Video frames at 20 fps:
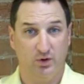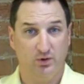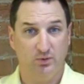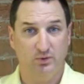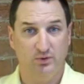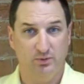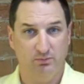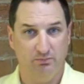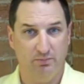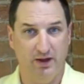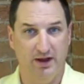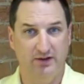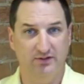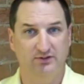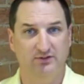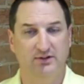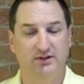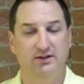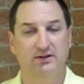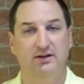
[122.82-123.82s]
work with the
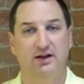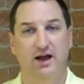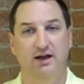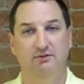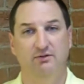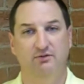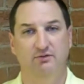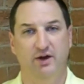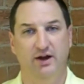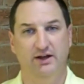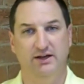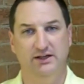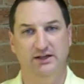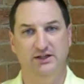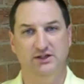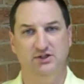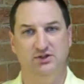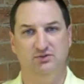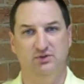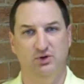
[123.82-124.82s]
best, I've invited
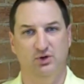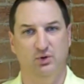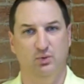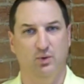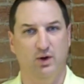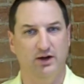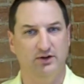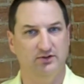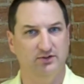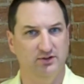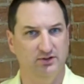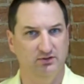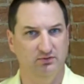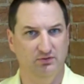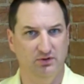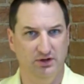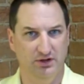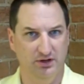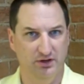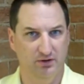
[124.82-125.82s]
each of you to watch this
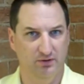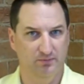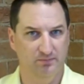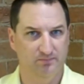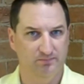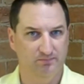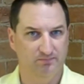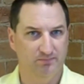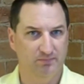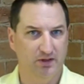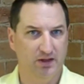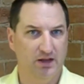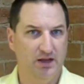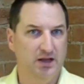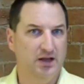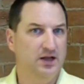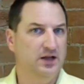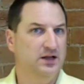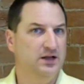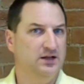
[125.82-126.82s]
video.
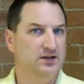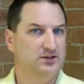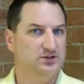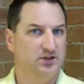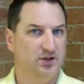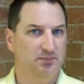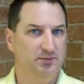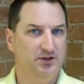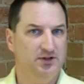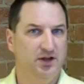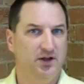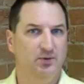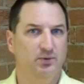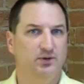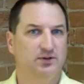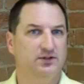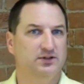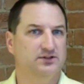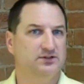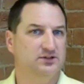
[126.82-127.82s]
So let me tell you
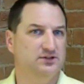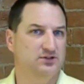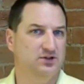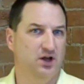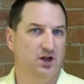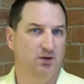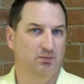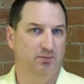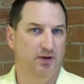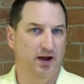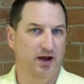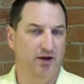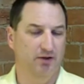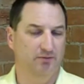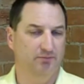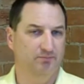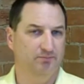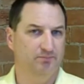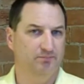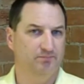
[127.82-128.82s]
what this is all
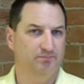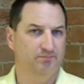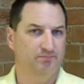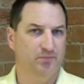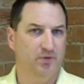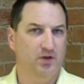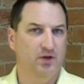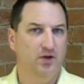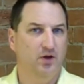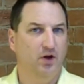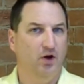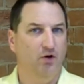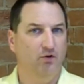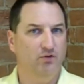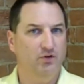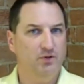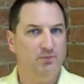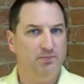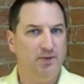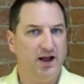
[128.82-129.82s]
about.
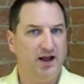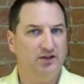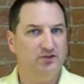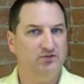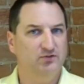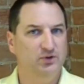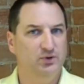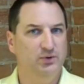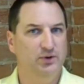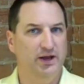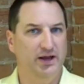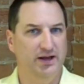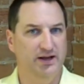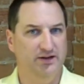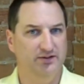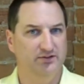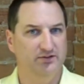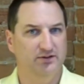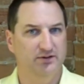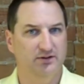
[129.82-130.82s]
Over the past few
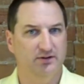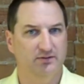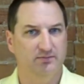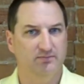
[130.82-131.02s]
days,